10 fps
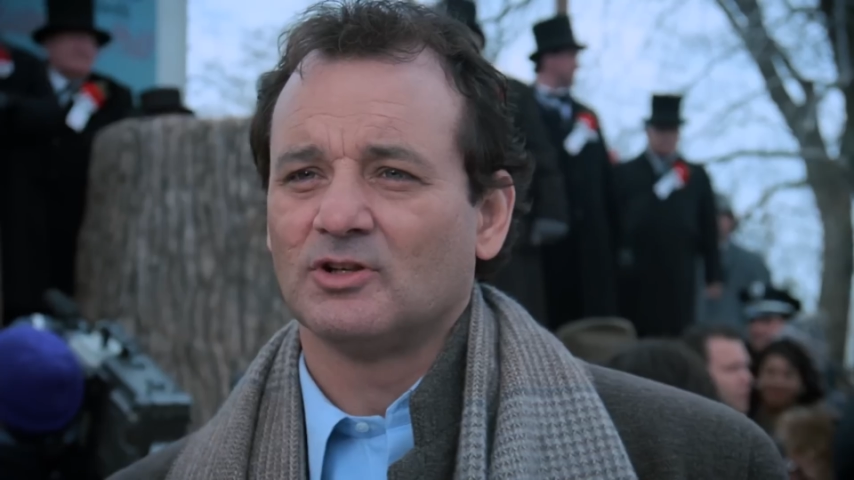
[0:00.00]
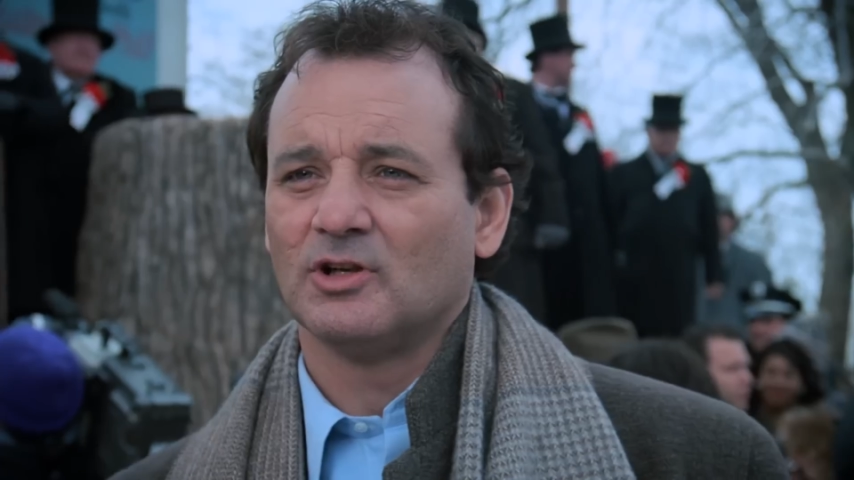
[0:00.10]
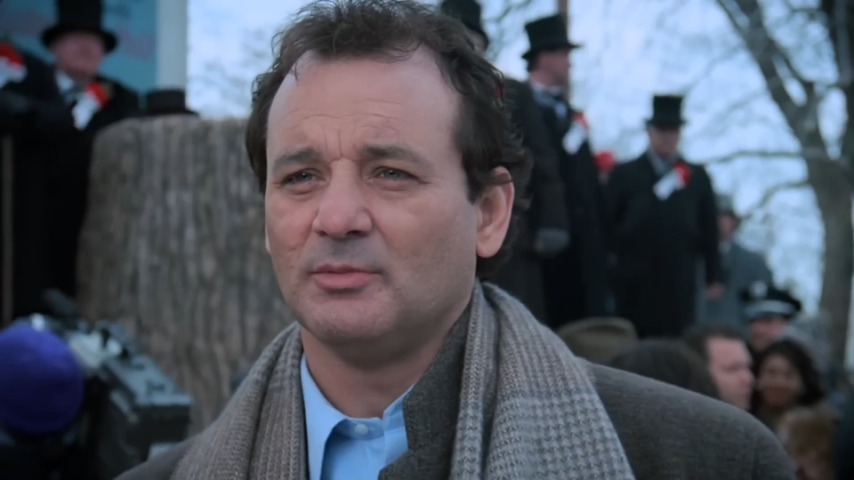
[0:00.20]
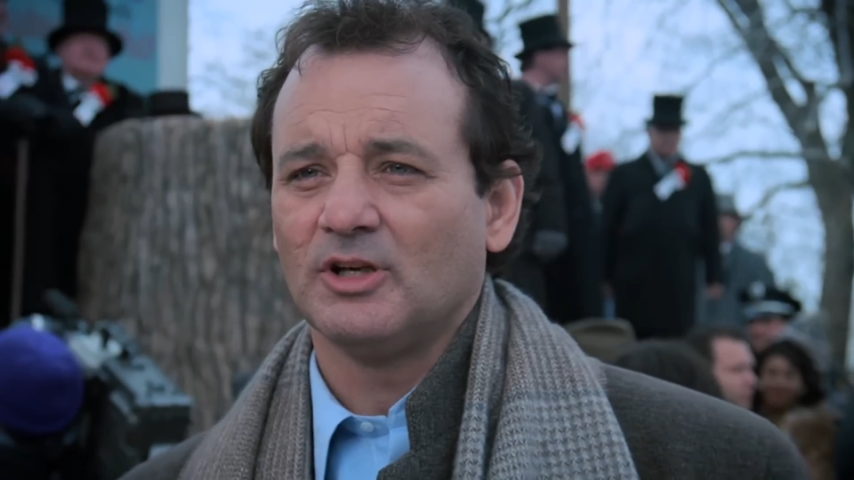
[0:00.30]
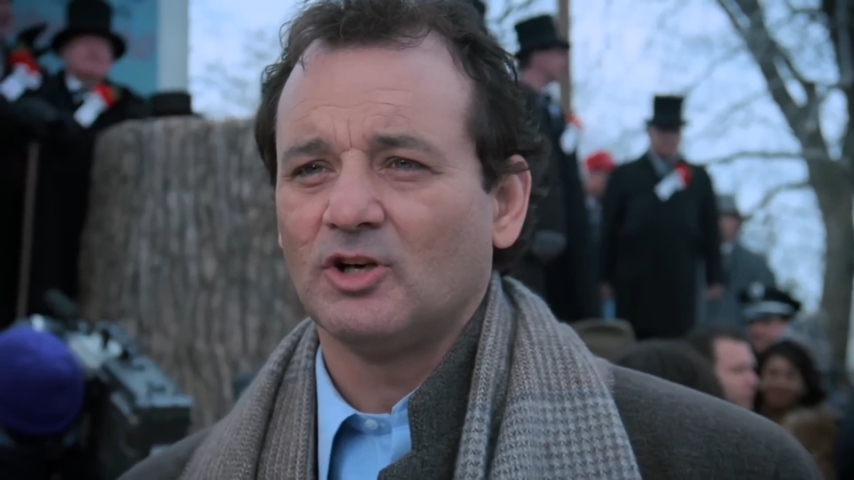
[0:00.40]
It's
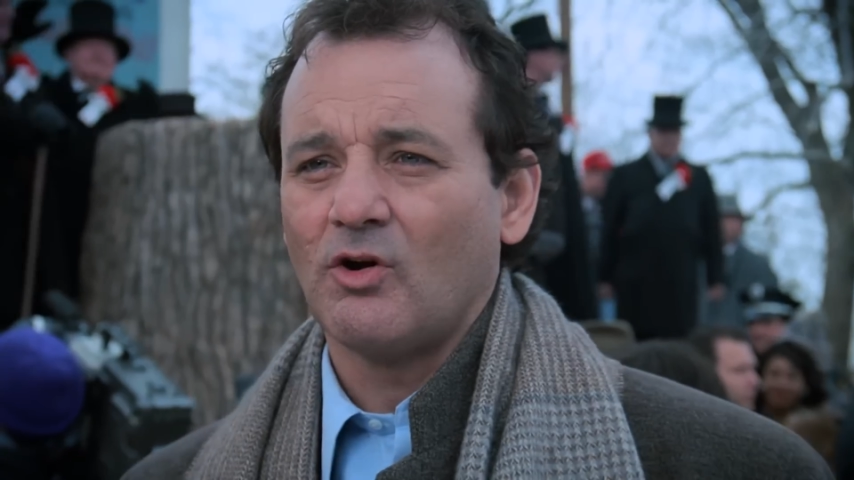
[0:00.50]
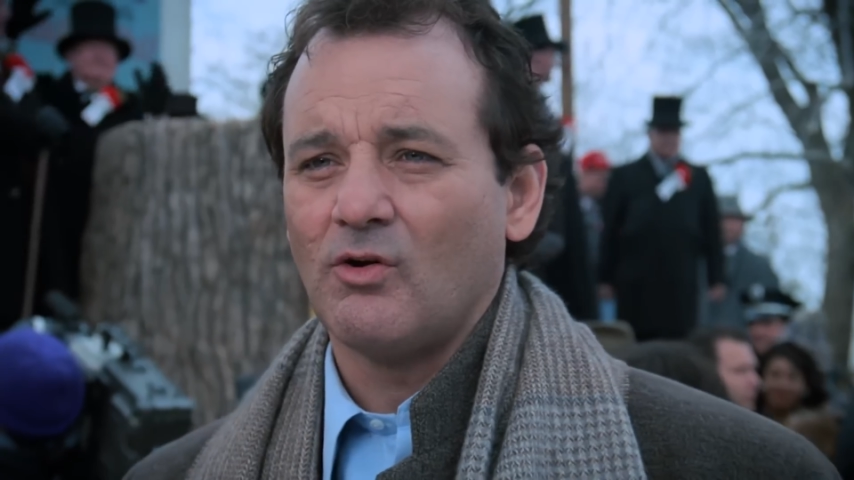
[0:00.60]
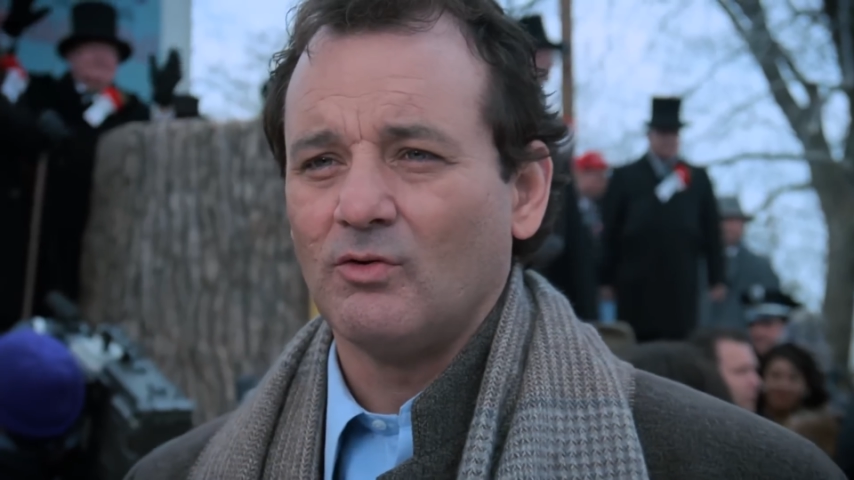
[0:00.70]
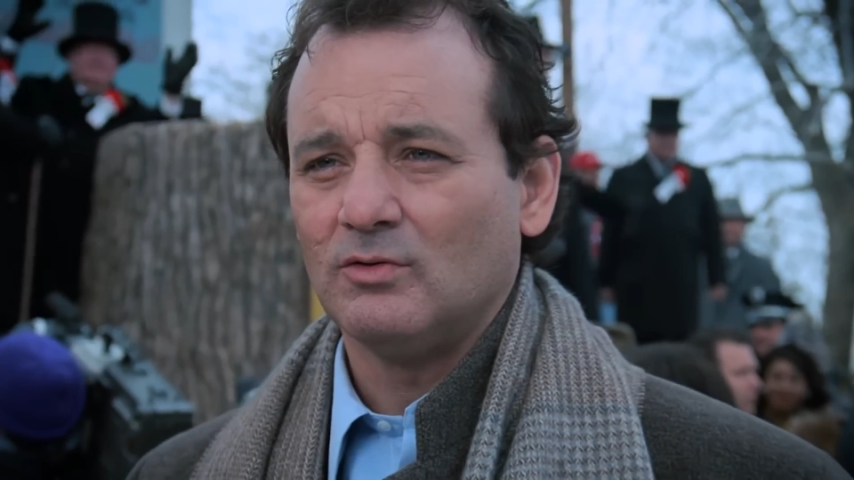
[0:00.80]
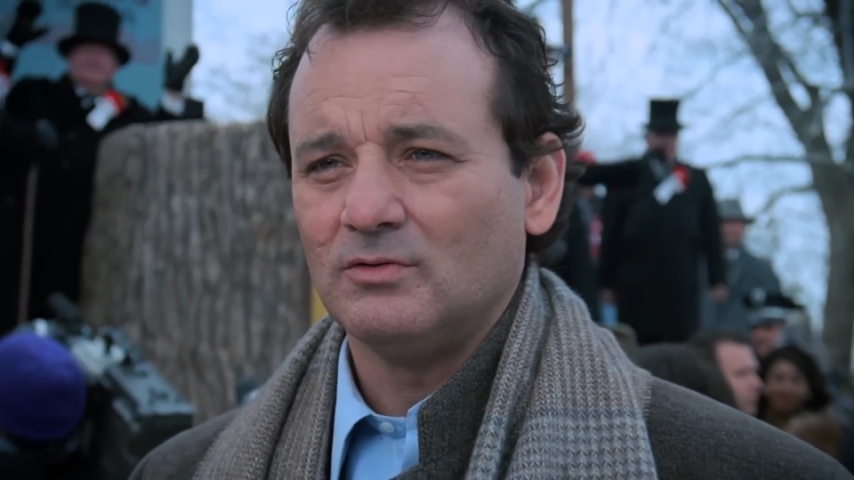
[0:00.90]
gonna be
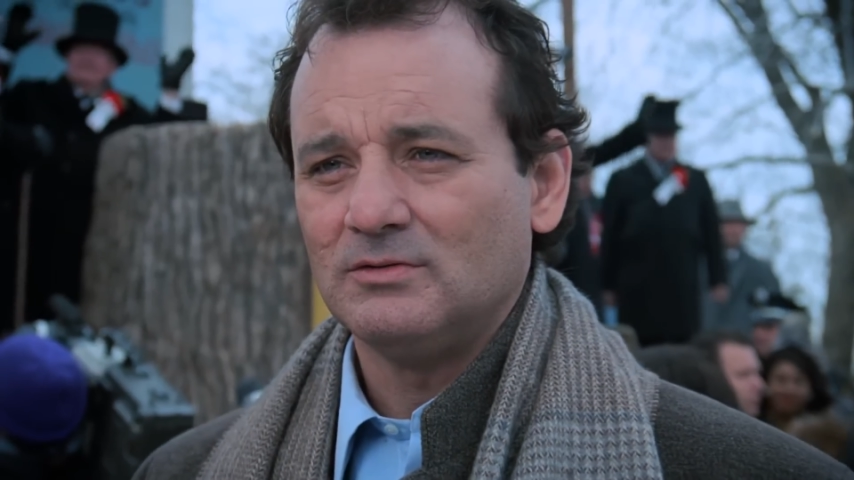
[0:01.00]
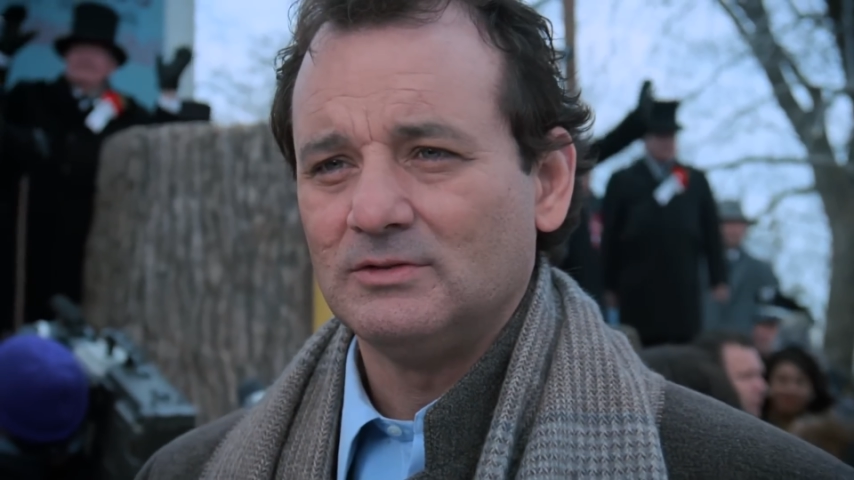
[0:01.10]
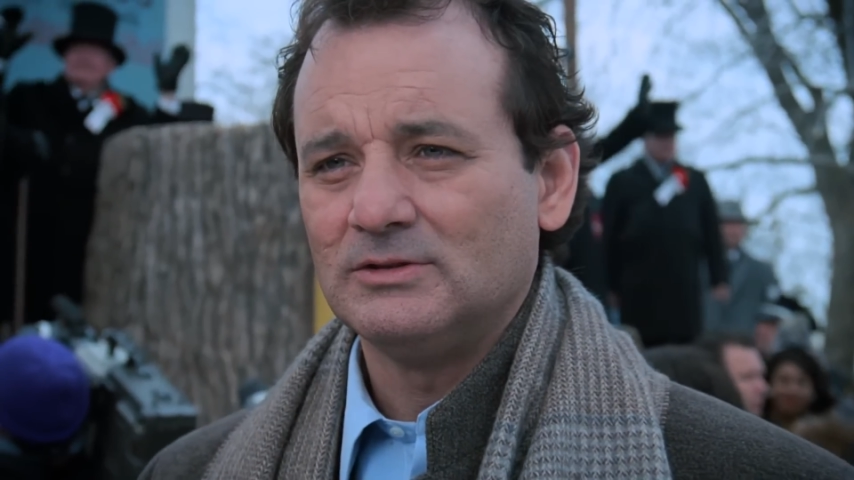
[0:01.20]
cold,